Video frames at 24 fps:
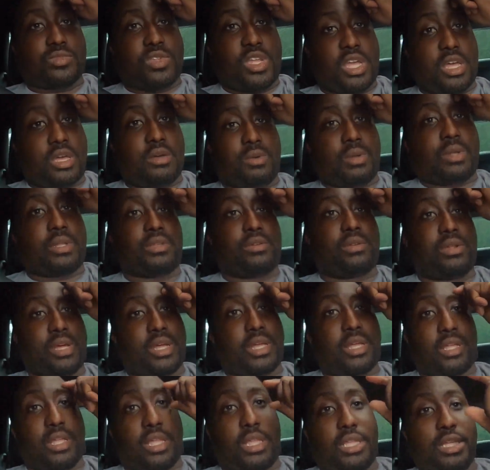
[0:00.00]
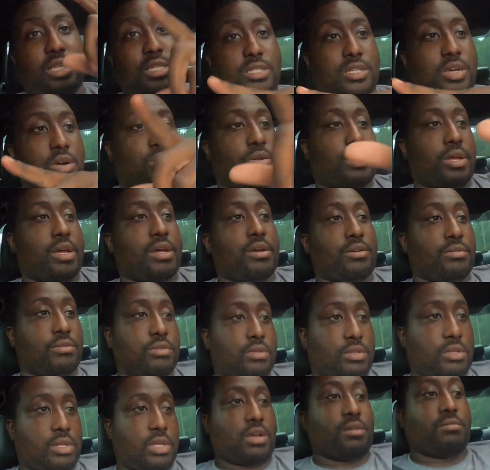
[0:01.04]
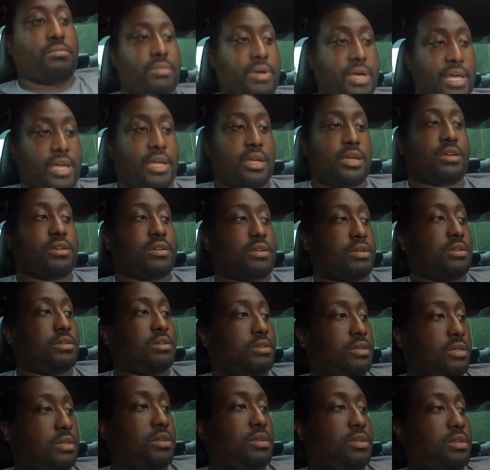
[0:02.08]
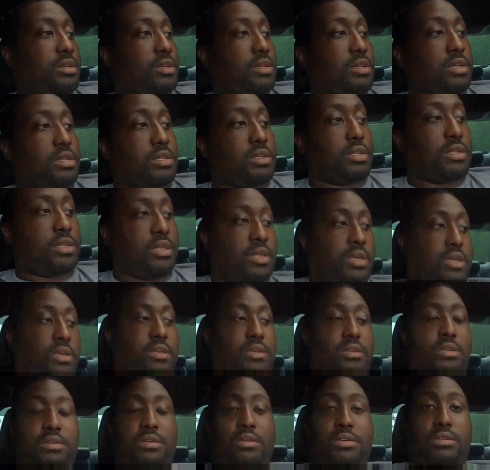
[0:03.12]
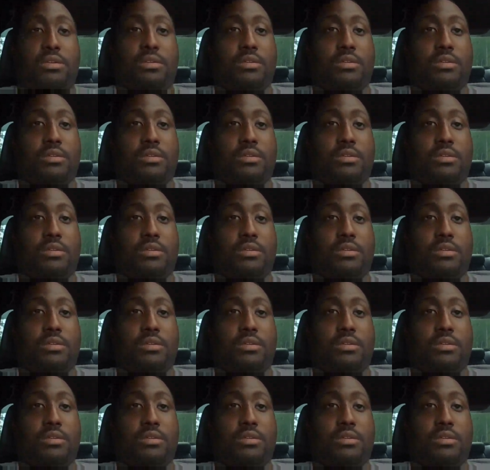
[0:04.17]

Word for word: Yeah, we can do that. At least go down, yeah, come go back. down and then come back up. Yeah.